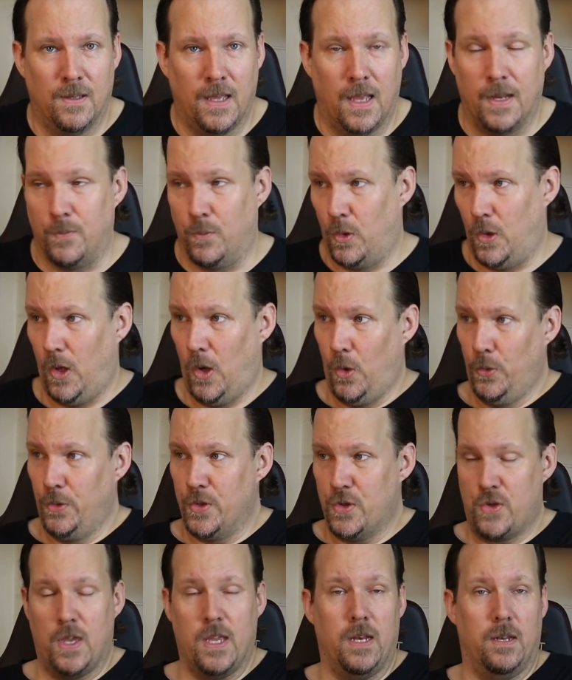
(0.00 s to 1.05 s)
and will hold the
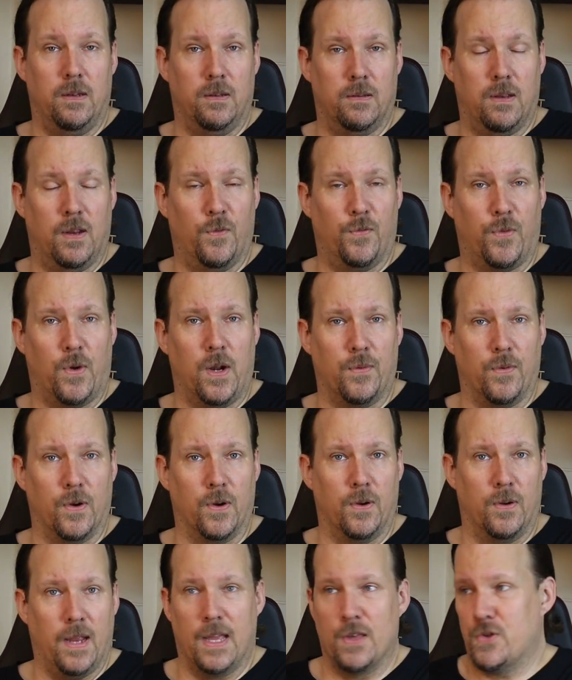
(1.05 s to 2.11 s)
sheet in front of
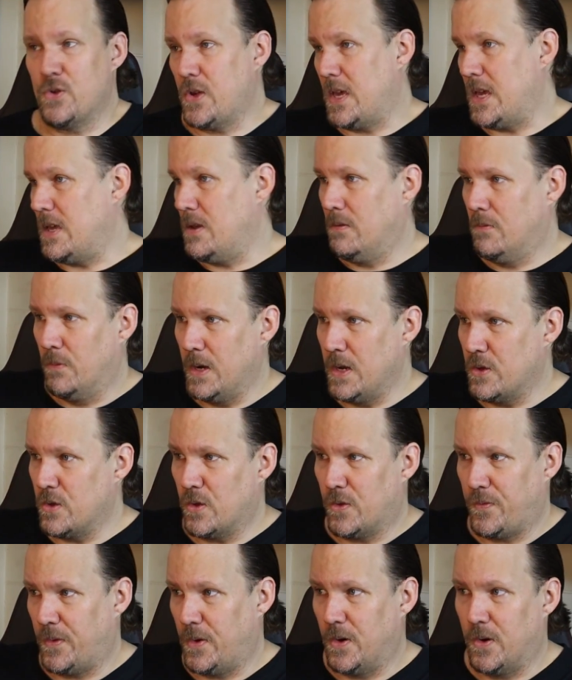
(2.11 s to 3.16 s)
her as she
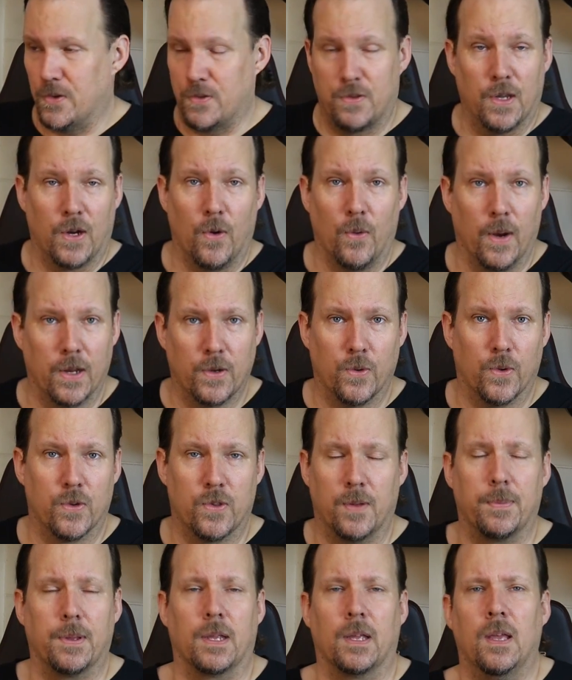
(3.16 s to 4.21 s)
reaches for her cigarette or
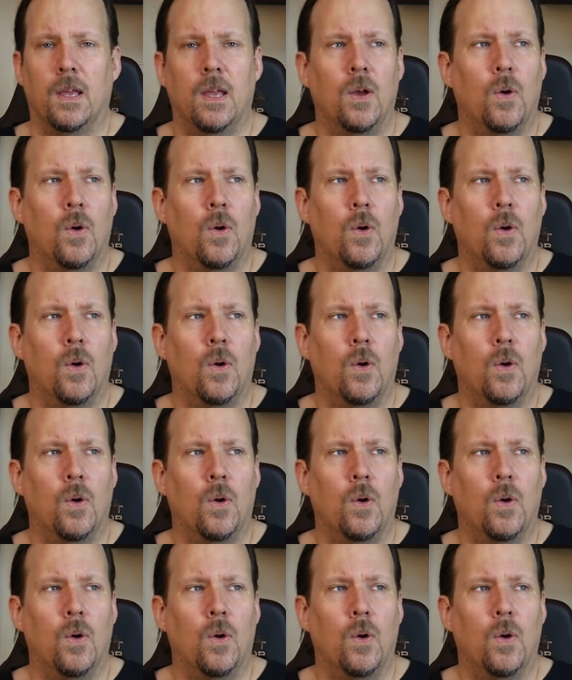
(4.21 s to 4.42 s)
something.